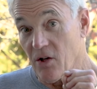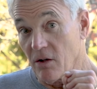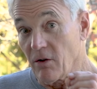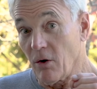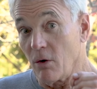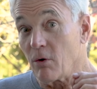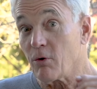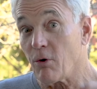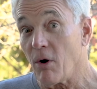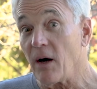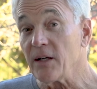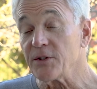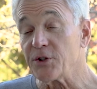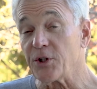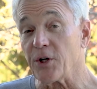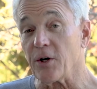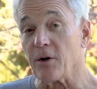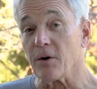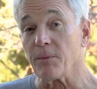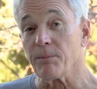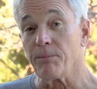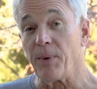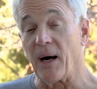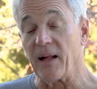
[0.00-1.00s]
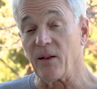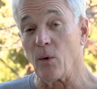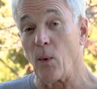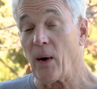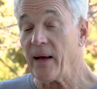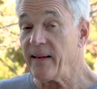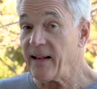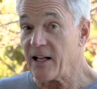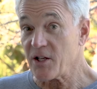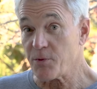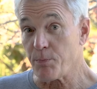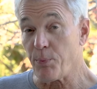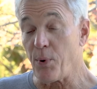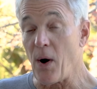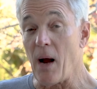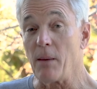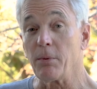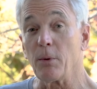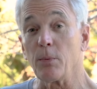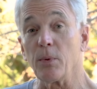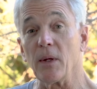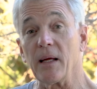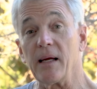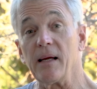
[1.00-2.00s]
little crunchier, by the way, and that's
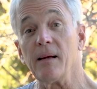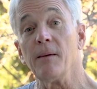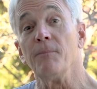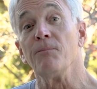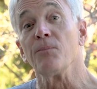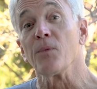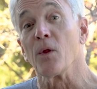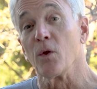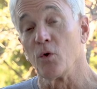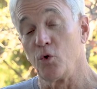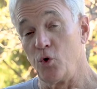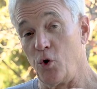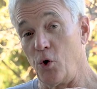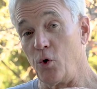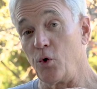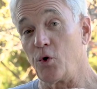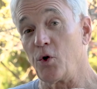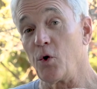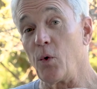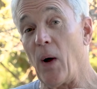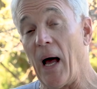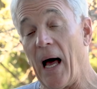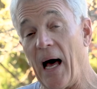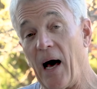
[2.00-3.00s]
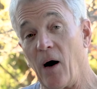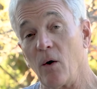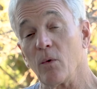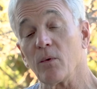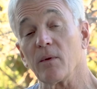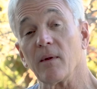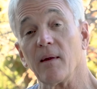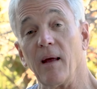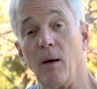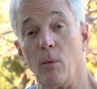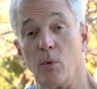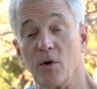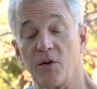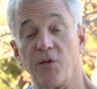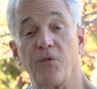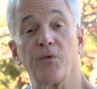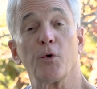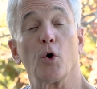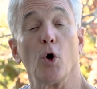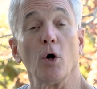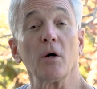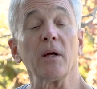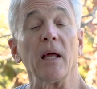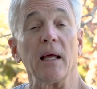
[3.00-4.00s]
probably due to how it was
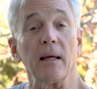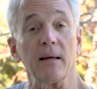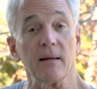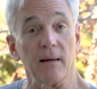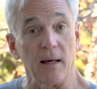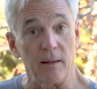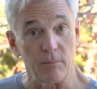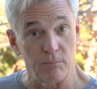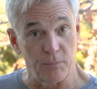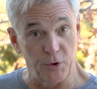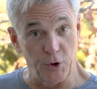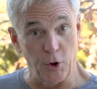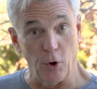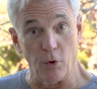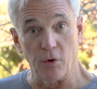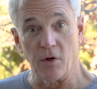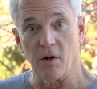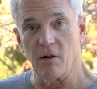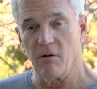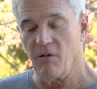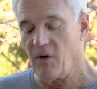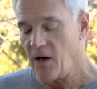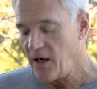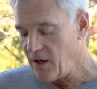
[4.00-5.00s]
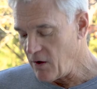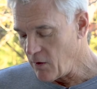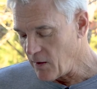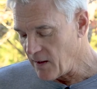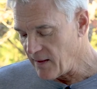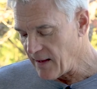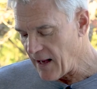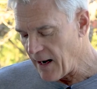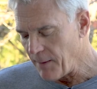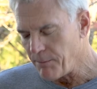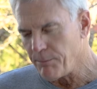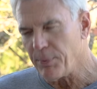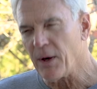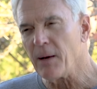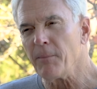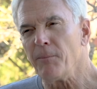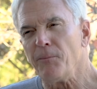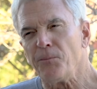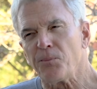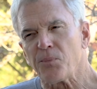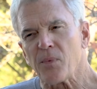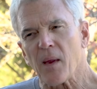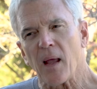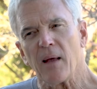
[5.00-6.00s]
cooking, and I showed you the video on that. But
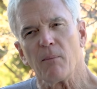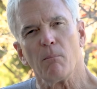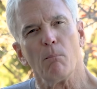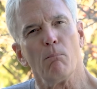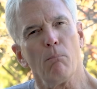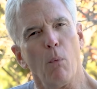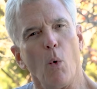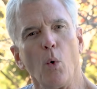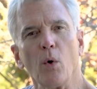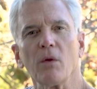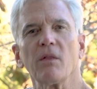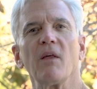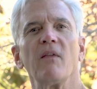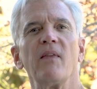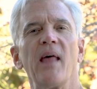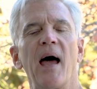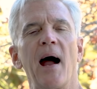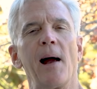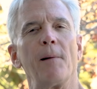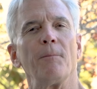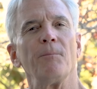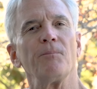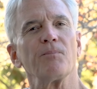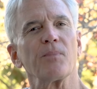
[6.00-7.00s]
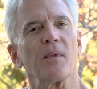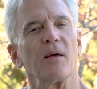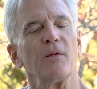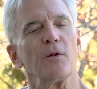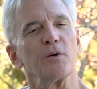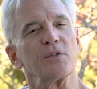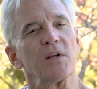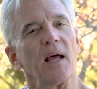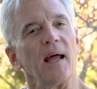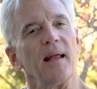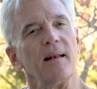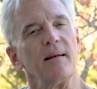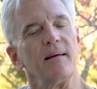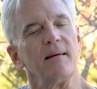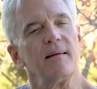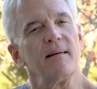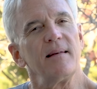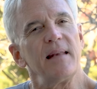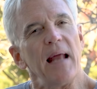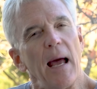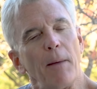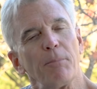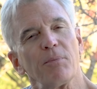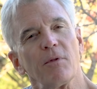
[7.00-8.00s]
more than that, there's a
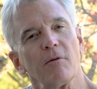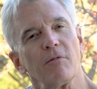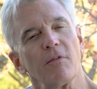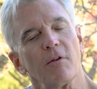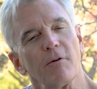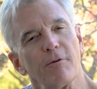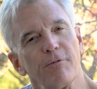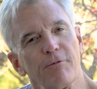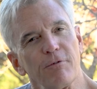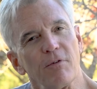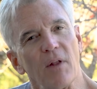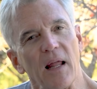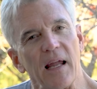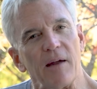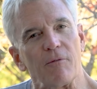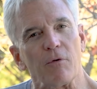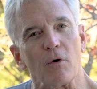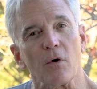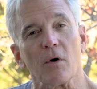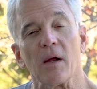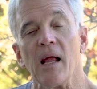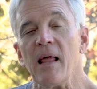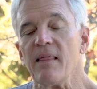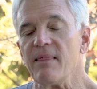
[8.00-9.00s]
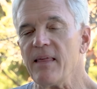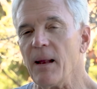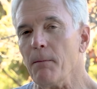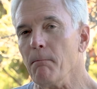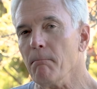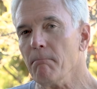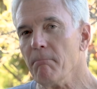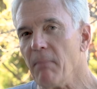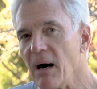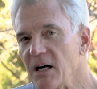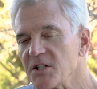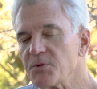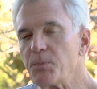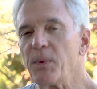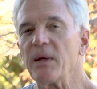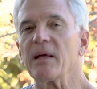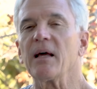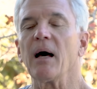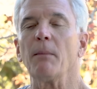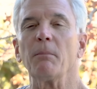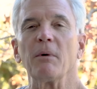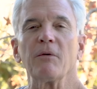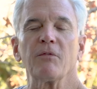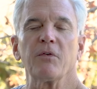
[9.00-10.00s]
depth of the flavor that must be
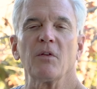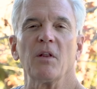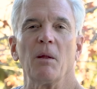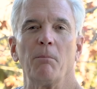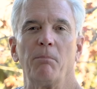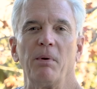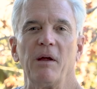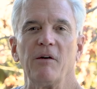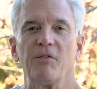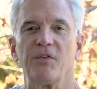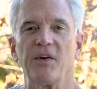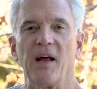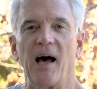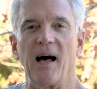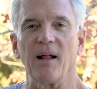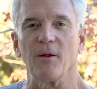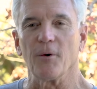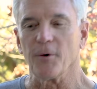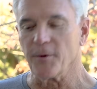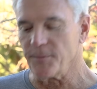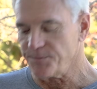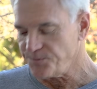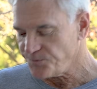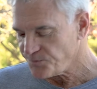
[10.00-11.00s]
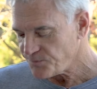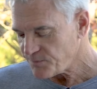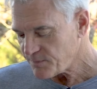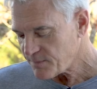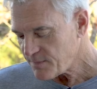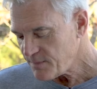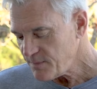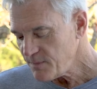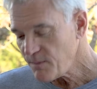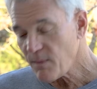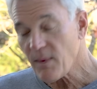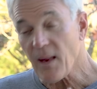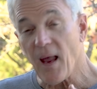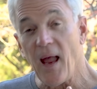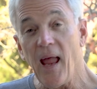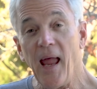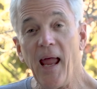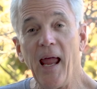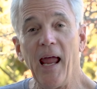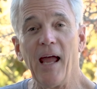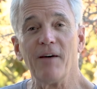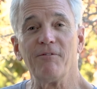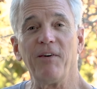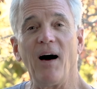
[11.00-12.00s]
coming from the beef tallow.
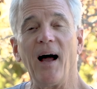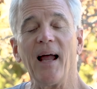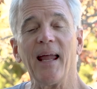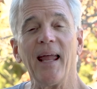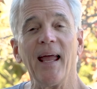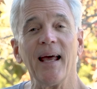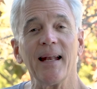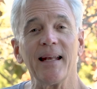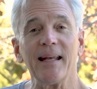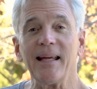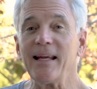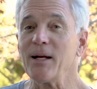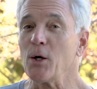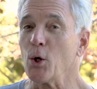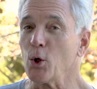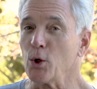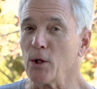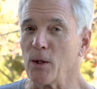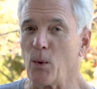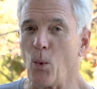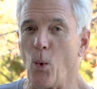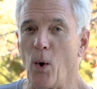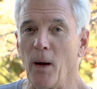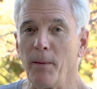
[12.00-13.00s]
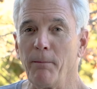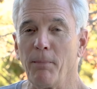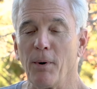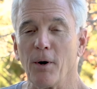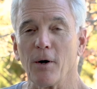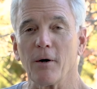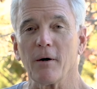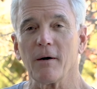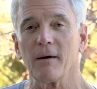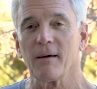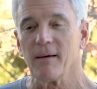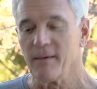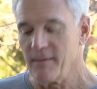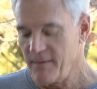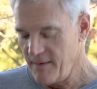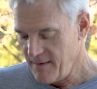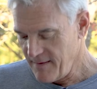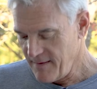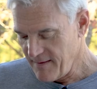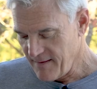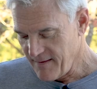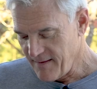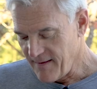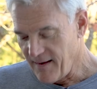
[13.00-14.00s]
If I had to eat only one burger,
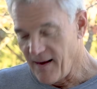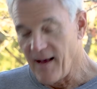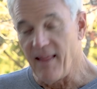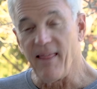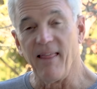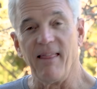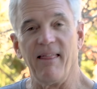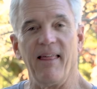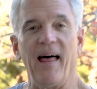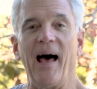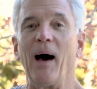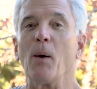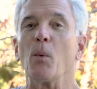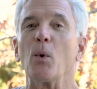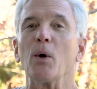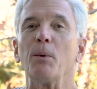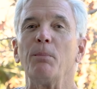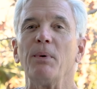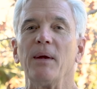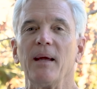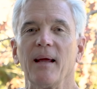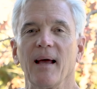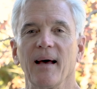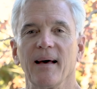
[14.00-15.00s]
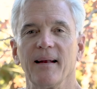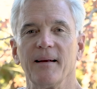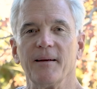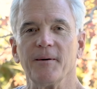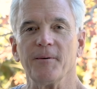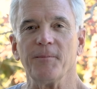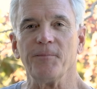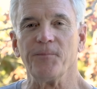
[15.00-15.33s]
that would be it.